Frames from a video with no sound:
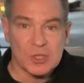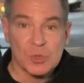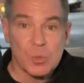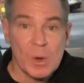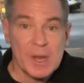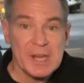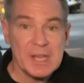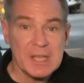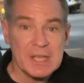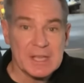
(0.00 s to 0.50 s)

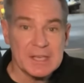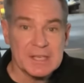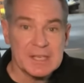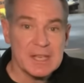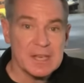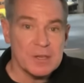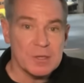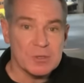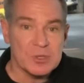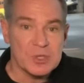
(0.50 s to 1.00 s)
Sweeney
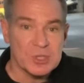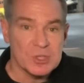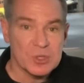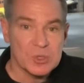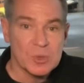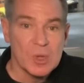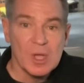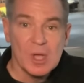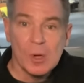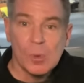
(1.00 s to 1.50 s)
continues
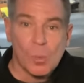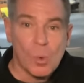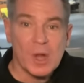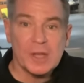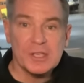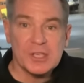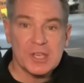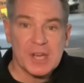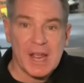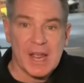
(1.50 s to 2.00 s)
his
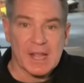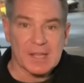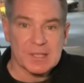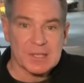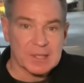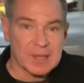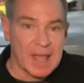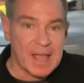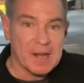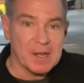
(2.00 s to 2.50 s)

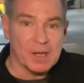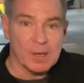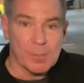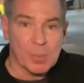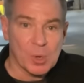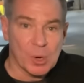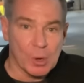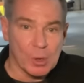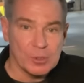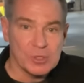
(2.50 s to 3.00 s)
one-chance landing
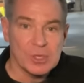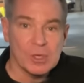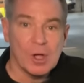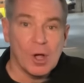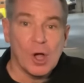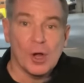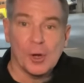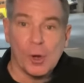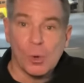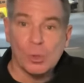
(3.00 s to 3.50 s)
approach
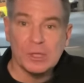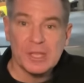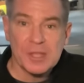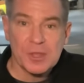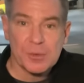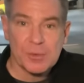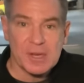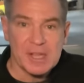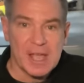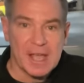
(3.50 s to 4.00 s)
on only
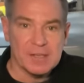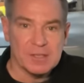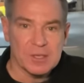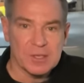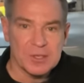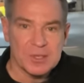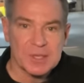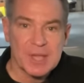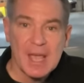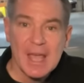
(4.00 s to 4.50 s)
three
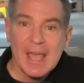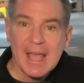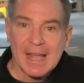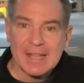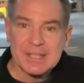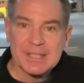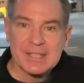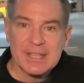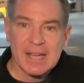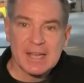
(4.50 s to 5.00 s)
engines,
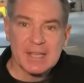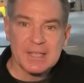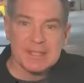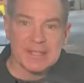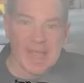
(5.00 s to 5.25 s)
and seconds